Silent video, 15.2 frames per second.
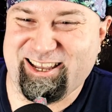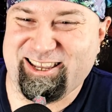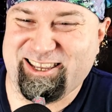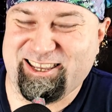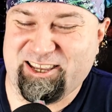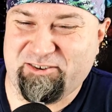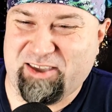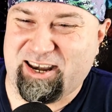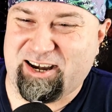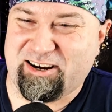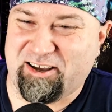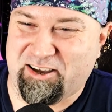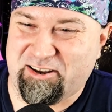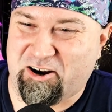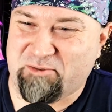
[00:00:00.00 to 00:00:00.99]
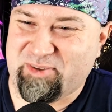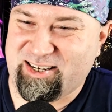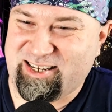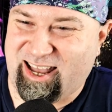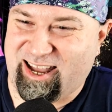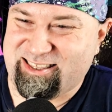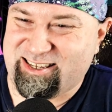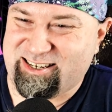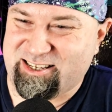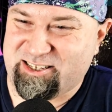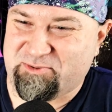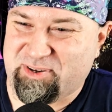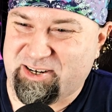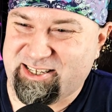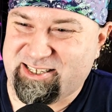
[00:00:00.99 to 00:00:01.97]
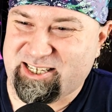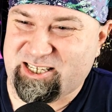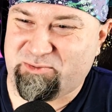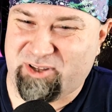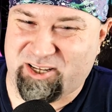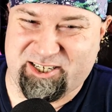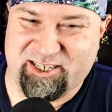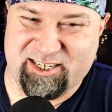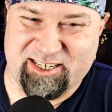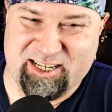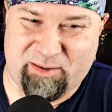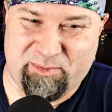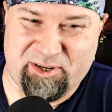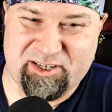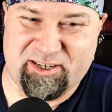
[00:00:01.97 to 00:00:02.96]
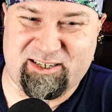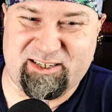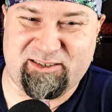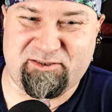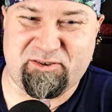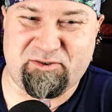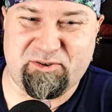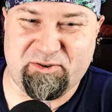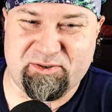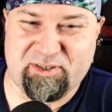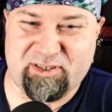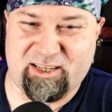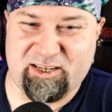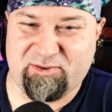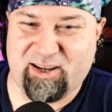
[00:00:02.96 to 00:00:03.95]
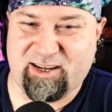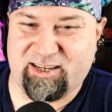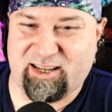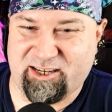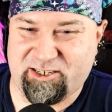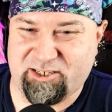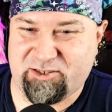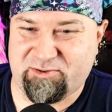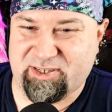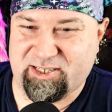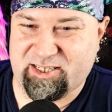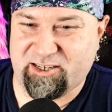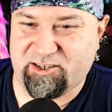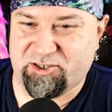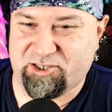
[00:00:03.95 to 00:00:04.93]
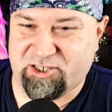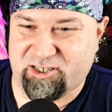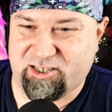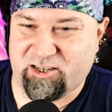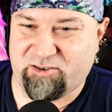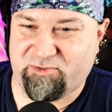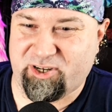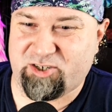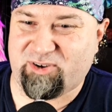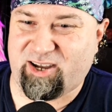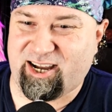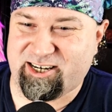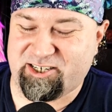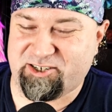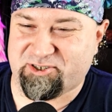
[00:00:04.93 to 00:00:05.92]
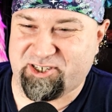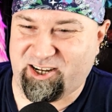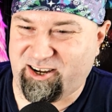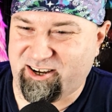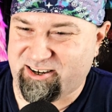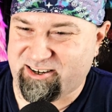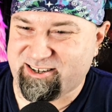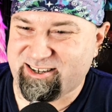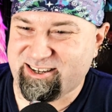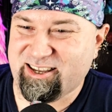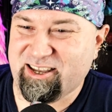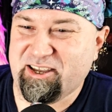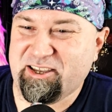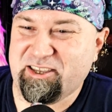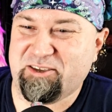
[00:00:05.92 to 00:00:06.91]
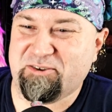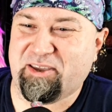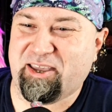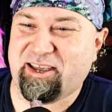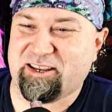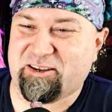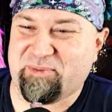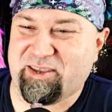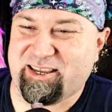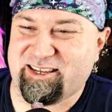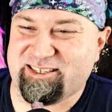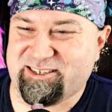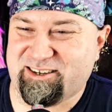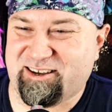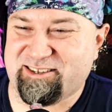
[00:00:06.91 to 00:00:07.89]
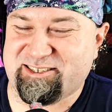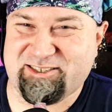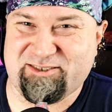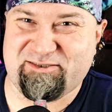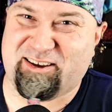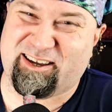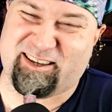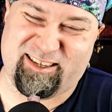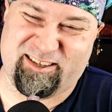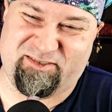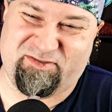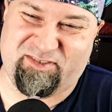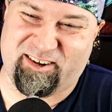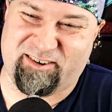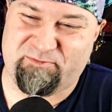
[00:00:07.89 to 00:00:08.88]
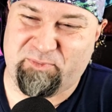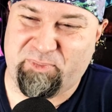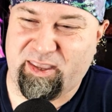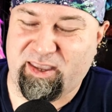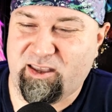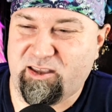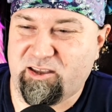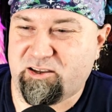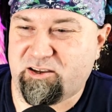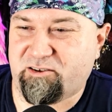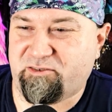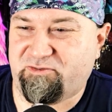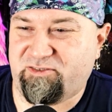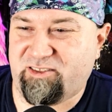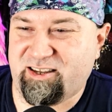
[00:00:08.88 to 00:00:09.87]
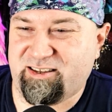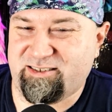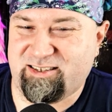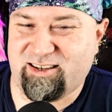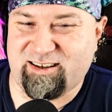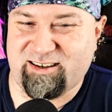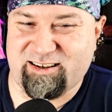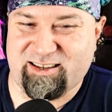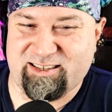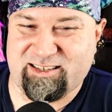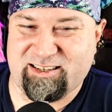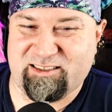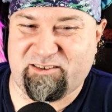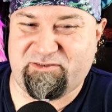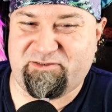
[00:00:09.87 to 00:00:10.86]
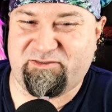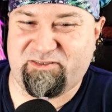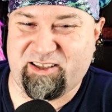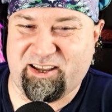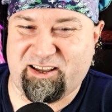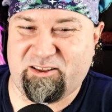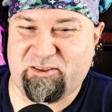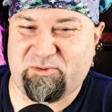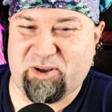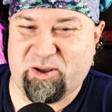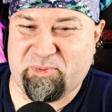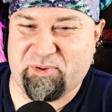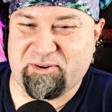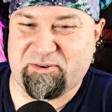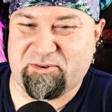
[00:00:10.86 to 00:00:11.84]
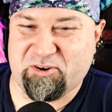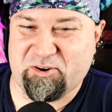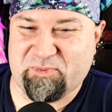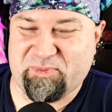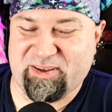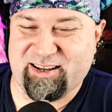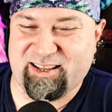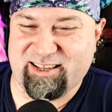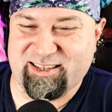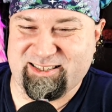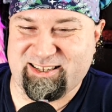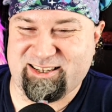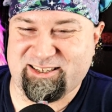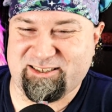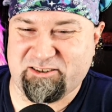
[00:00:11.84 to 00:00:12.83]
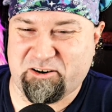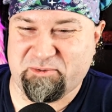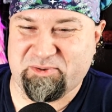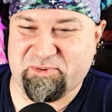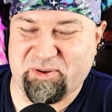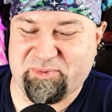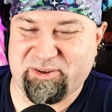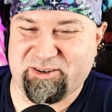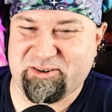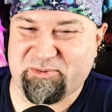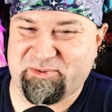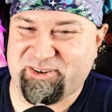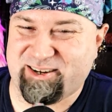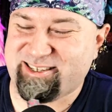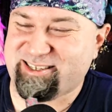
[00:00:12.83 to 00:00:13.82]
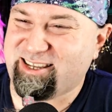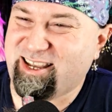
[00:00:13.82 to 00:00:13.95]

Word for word: You gain an unarmed attack that deals one d six bludgeoning damage until you use an interact action to reset your jaw and retract your tongue. You can't make a jaw strike. That's fine. Your flail tongue is in the flail weapon group and has the disarm, sweep, and trip traits.